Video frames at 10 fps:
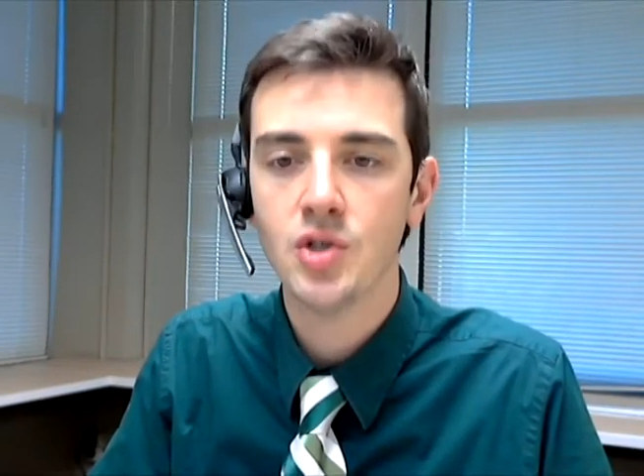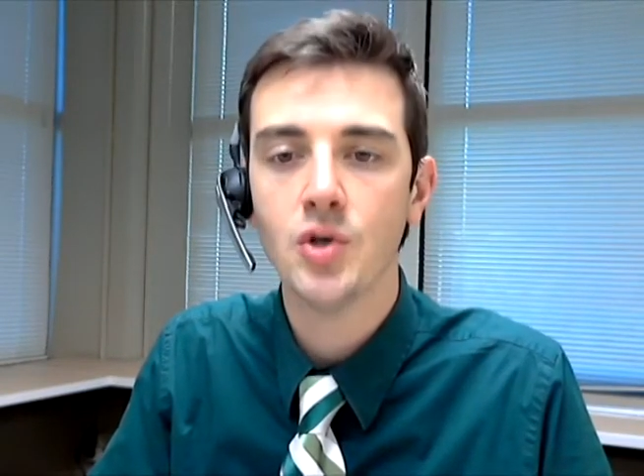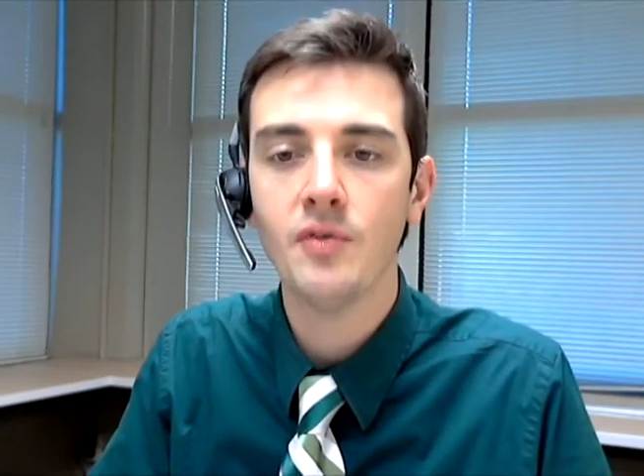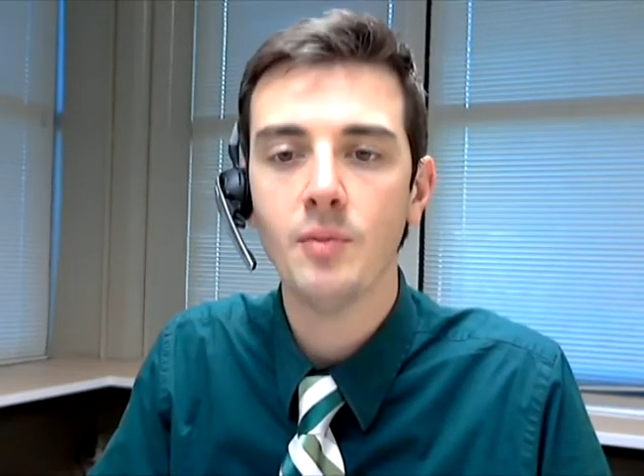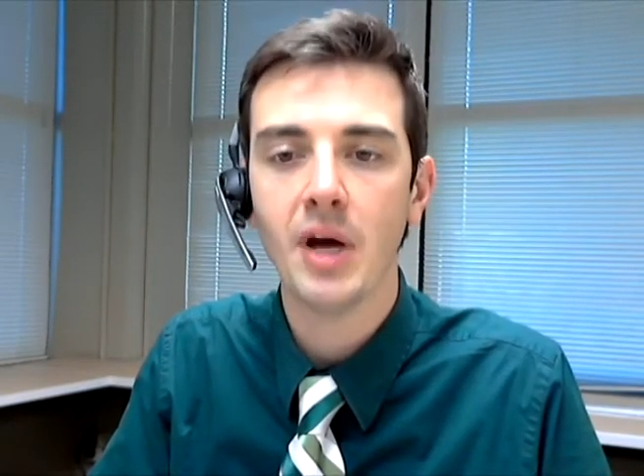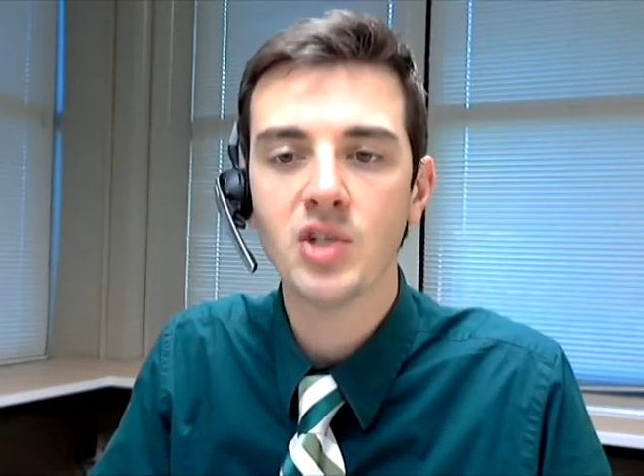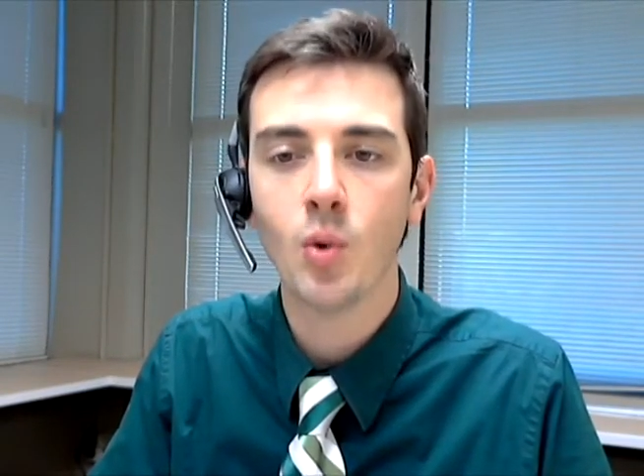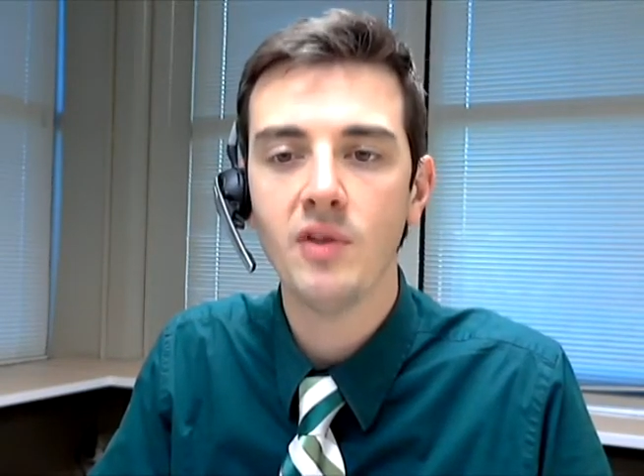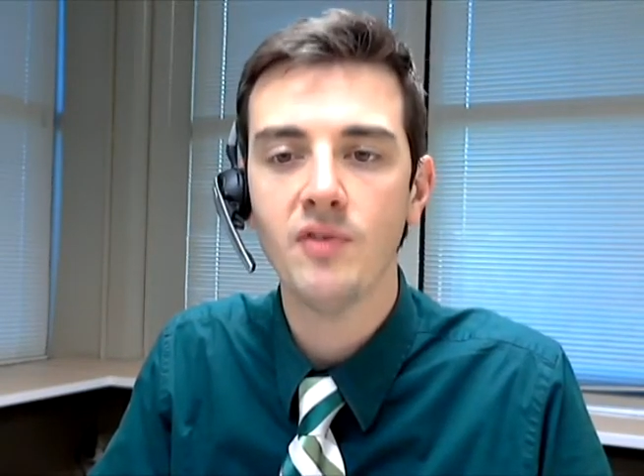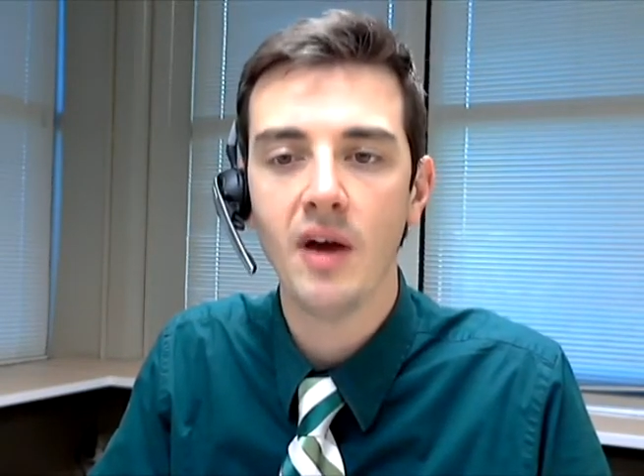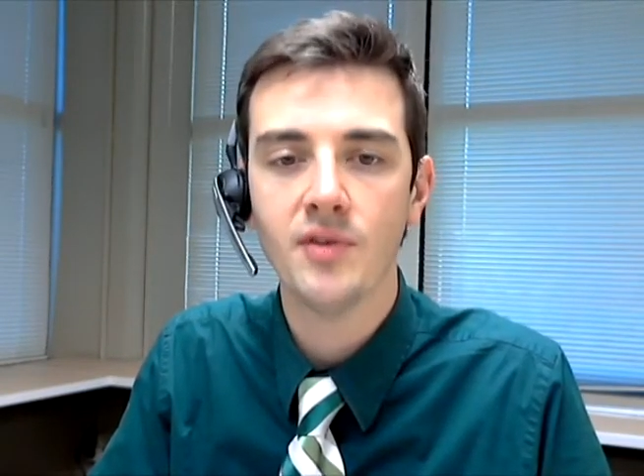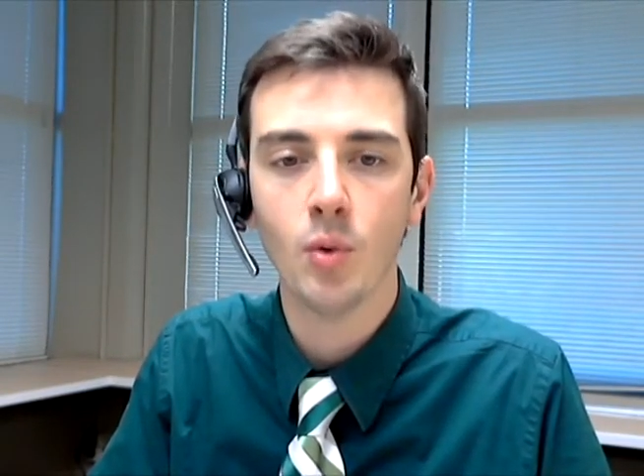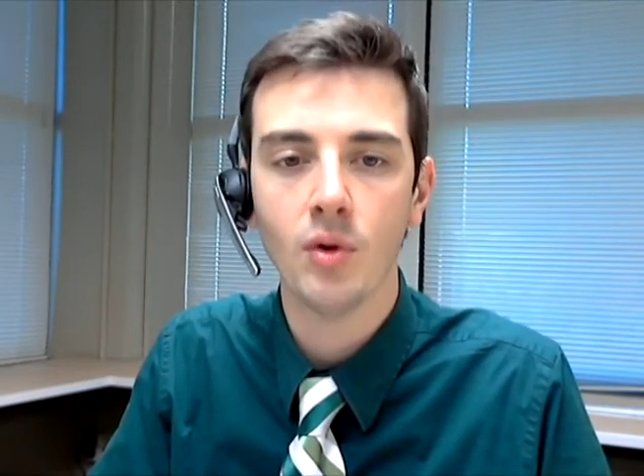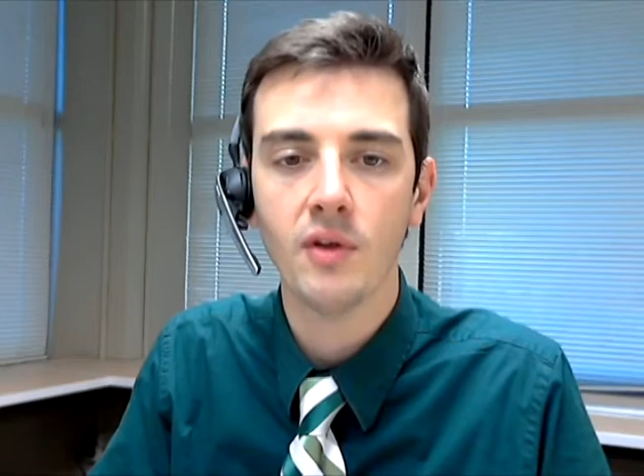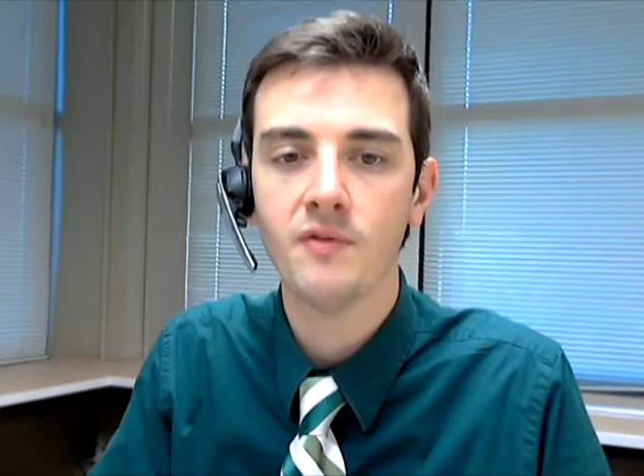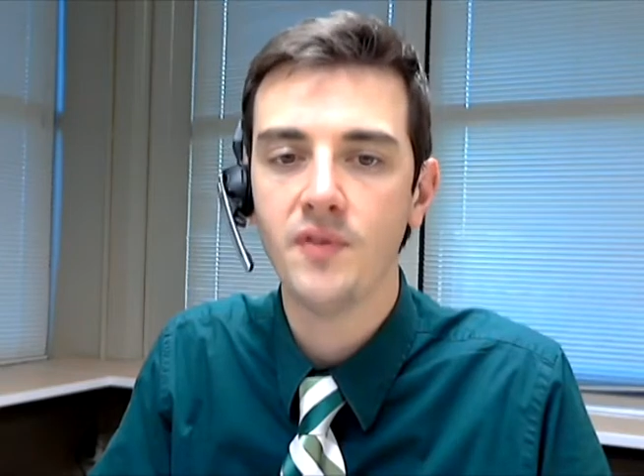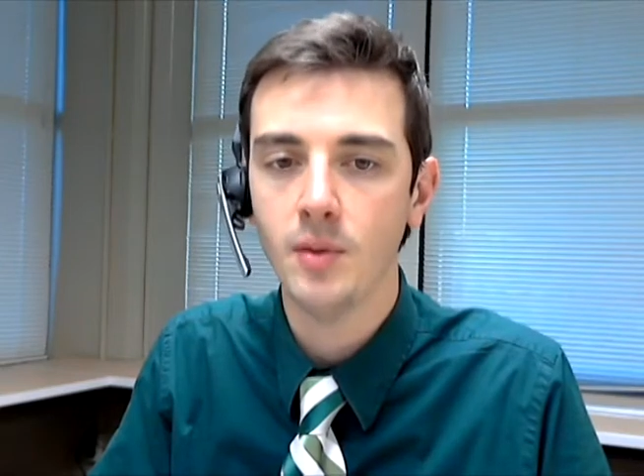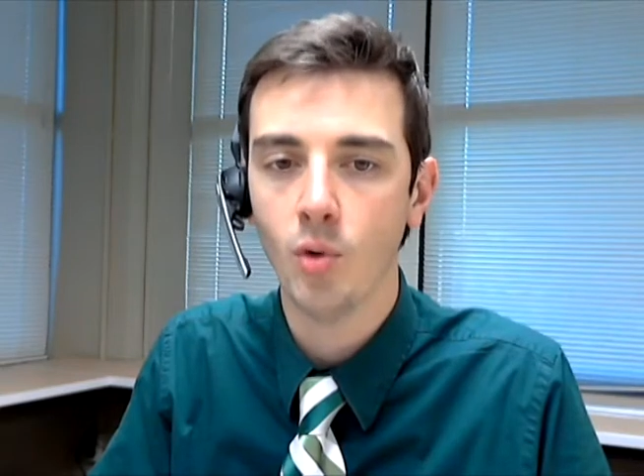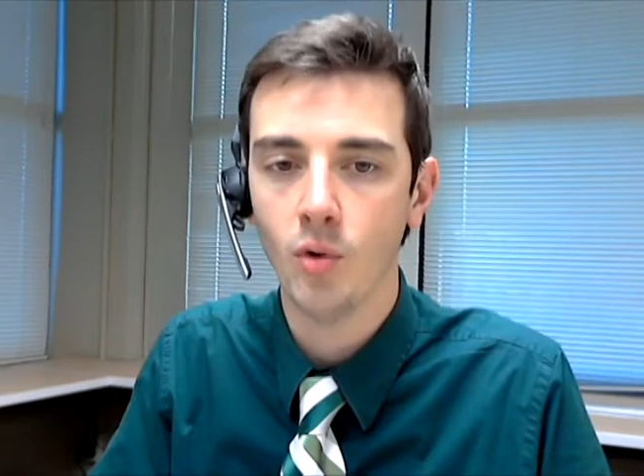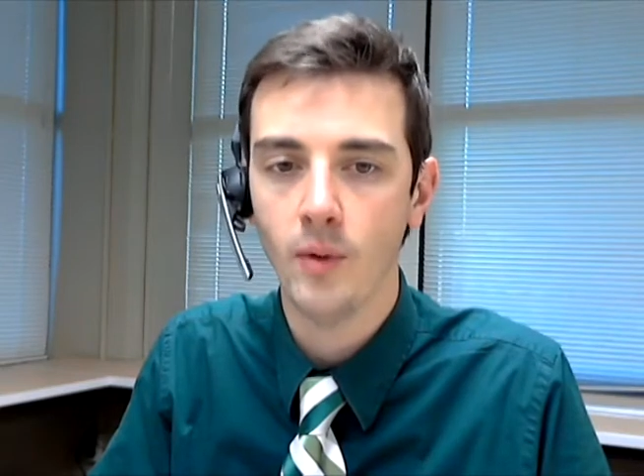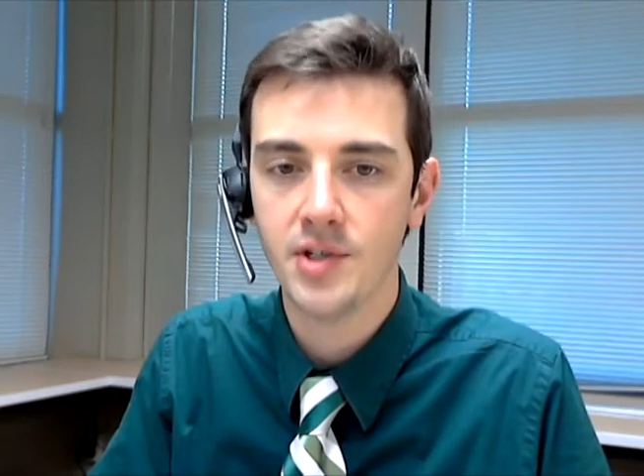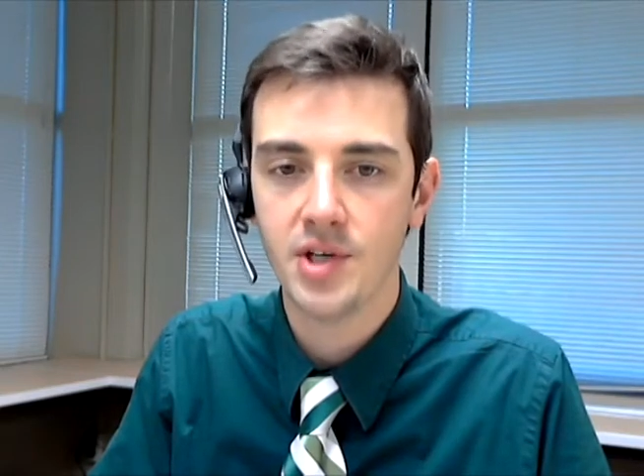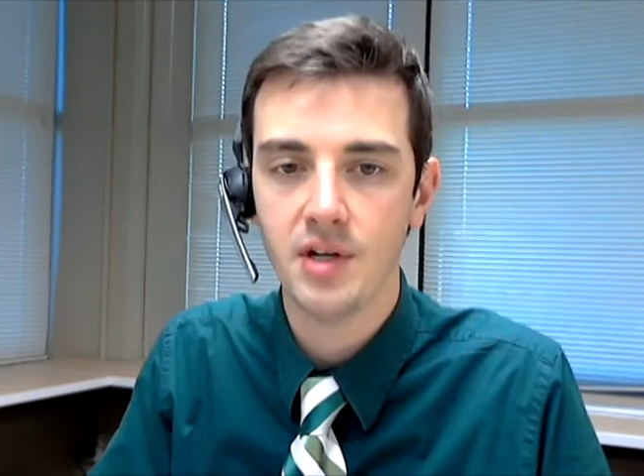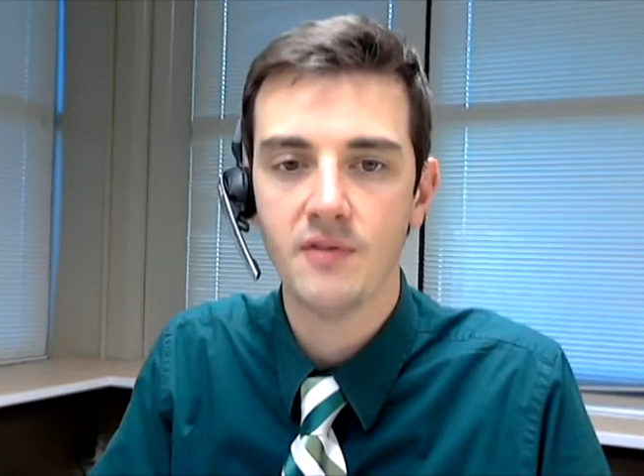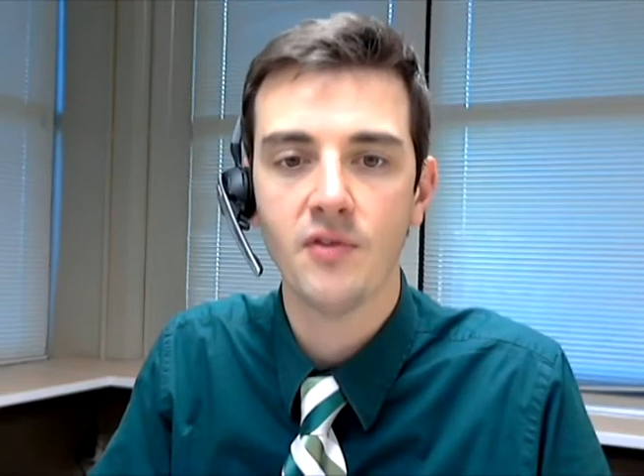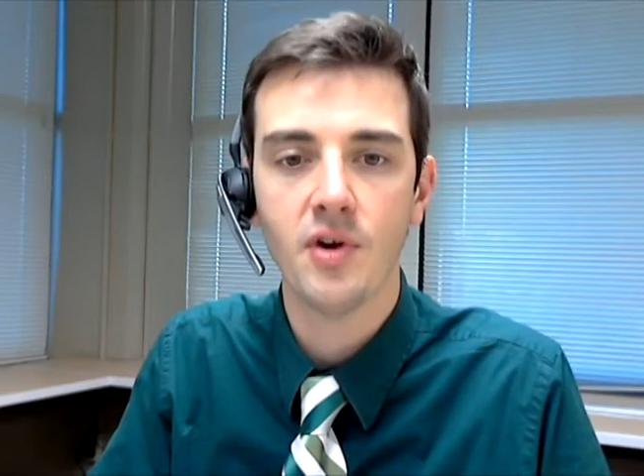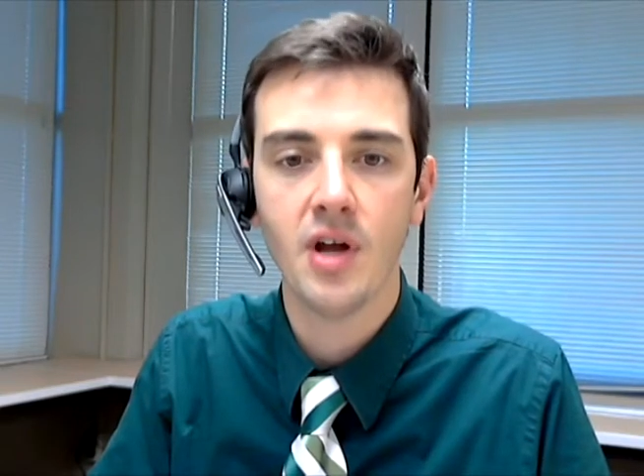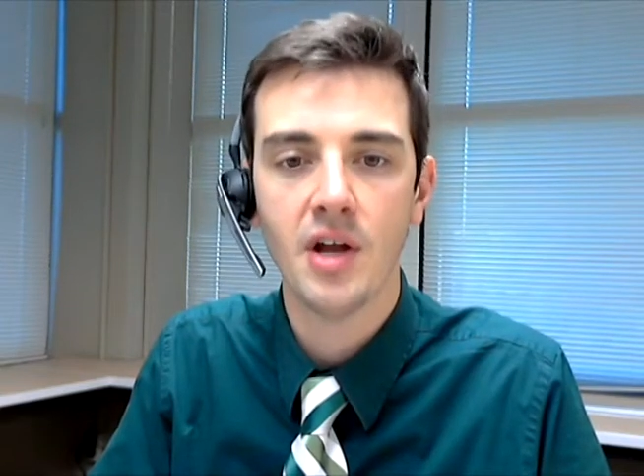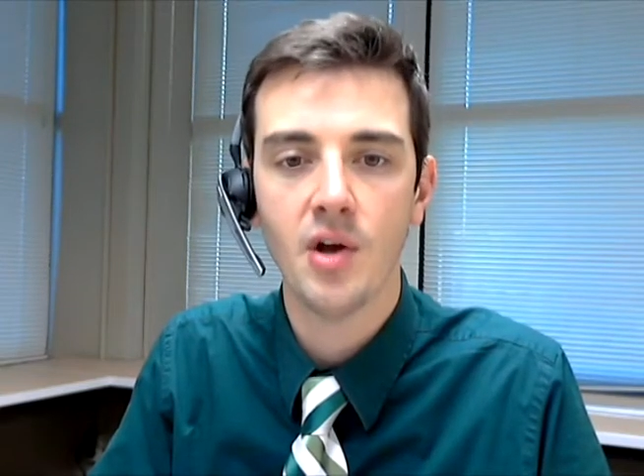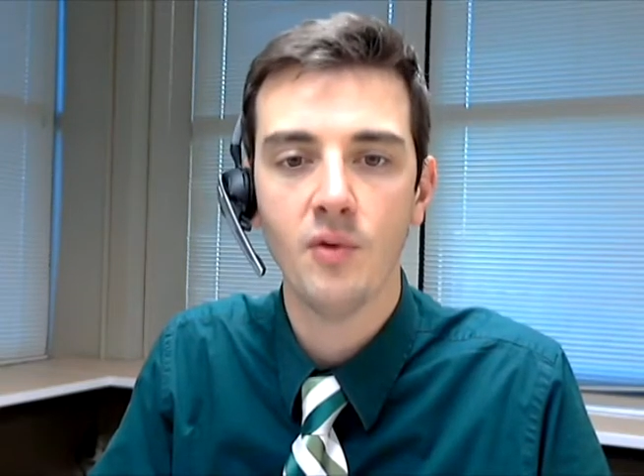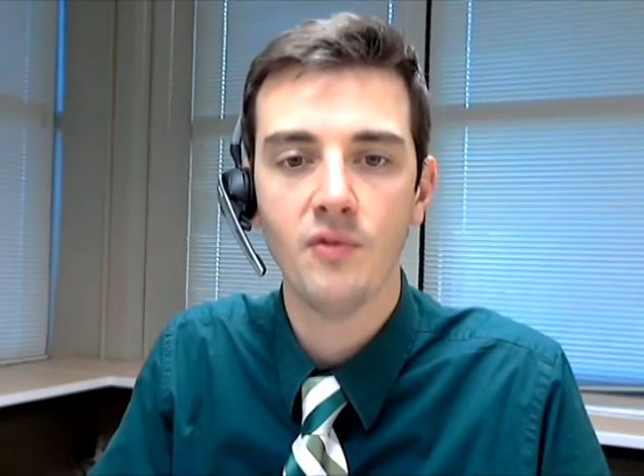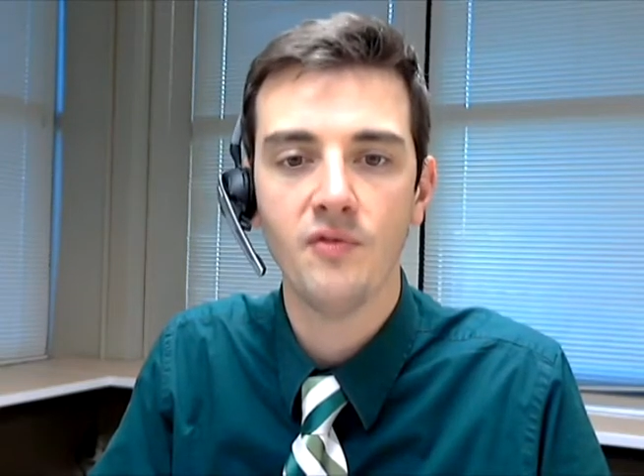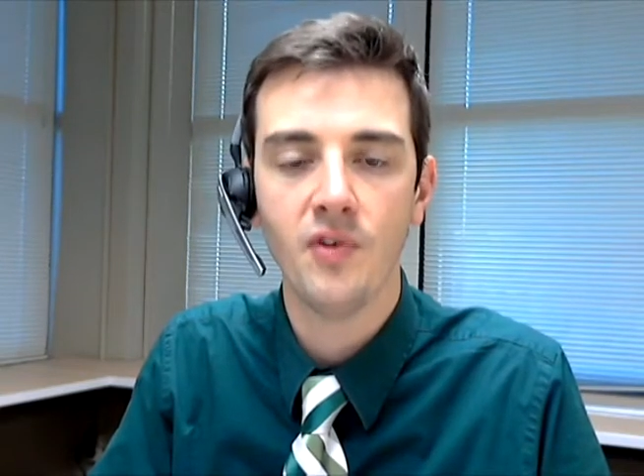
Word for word: driven by 25-year-old Fillmore resident Fernando